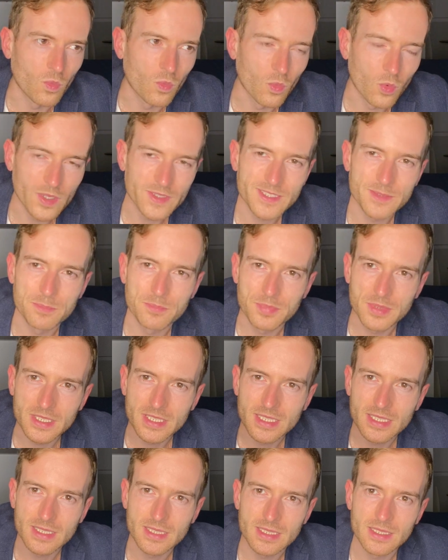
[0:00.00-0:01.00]
what's
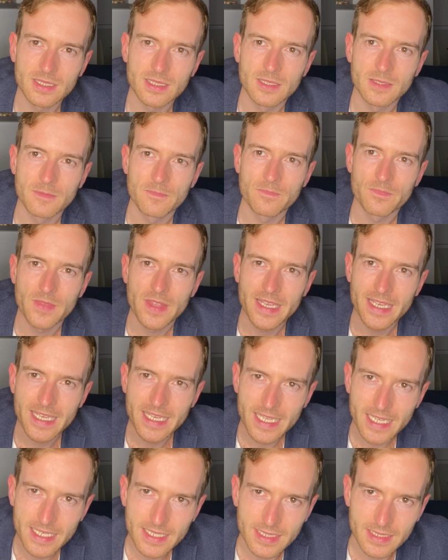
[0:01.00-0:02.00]
being
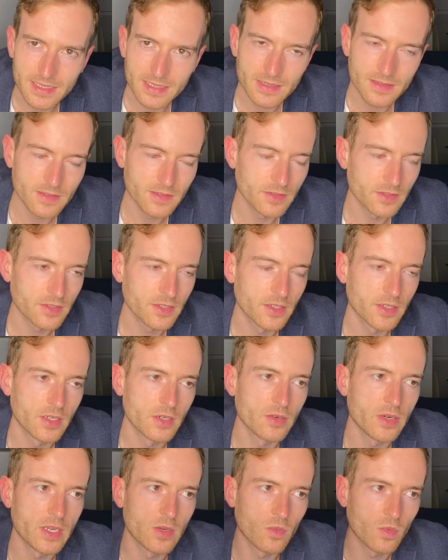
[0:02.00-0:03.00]
hidden, you
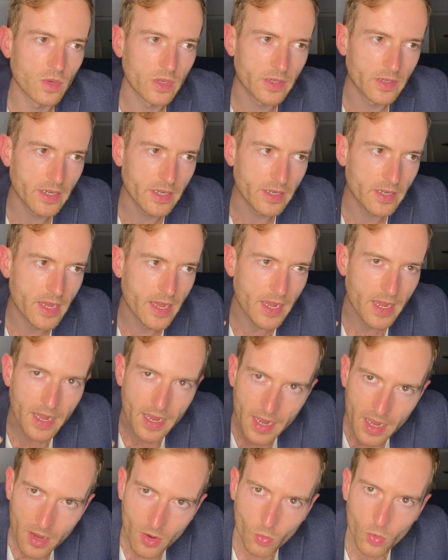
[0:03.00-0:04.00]
know, and, and, and
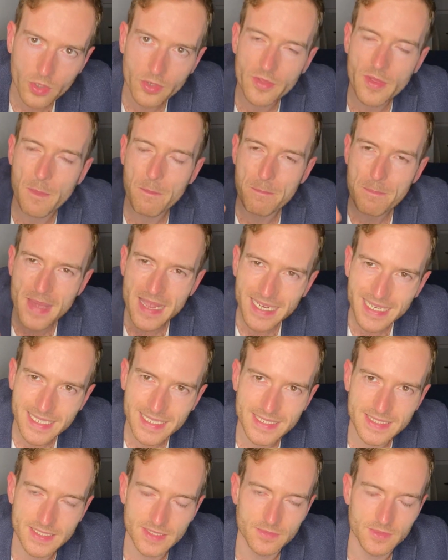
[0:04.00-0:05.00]
how, what are the
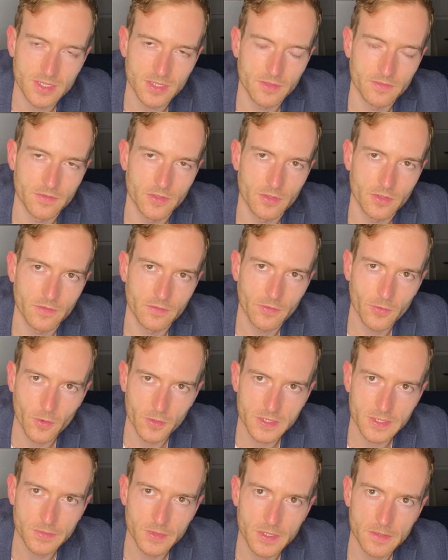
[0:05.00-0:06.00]
mechanisms of your
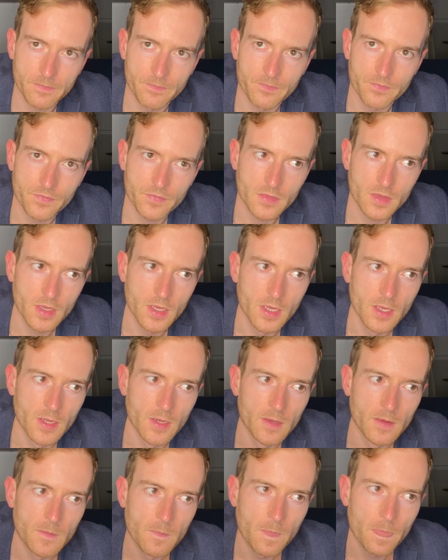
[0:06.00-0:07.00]
enforcement?
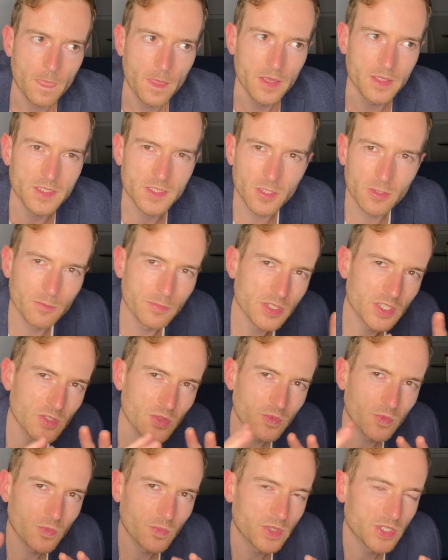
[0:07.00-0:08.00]
And so bet-
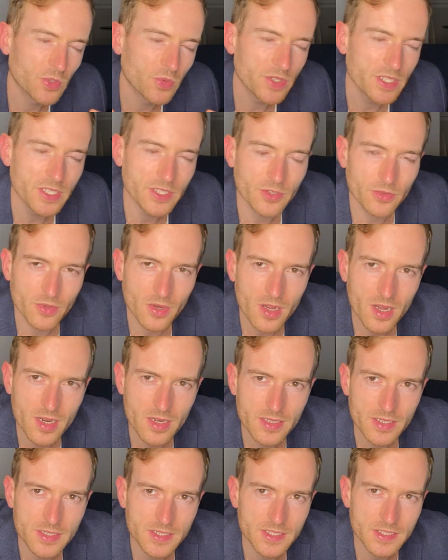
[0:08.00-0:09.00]
between
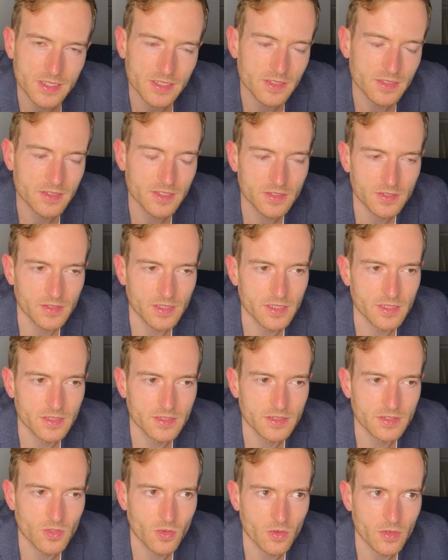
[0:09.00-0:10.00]
Uranus and,
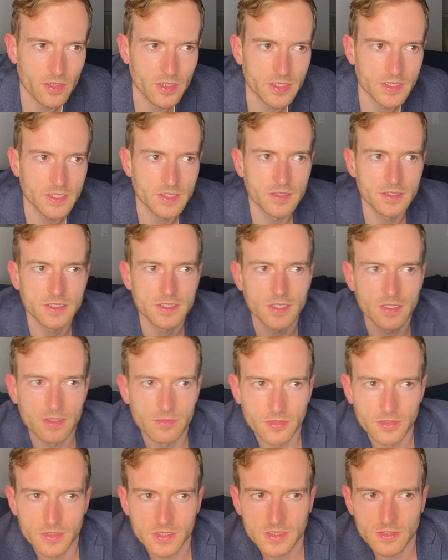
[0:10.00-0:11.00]
and Taurus and the Sun and Moon and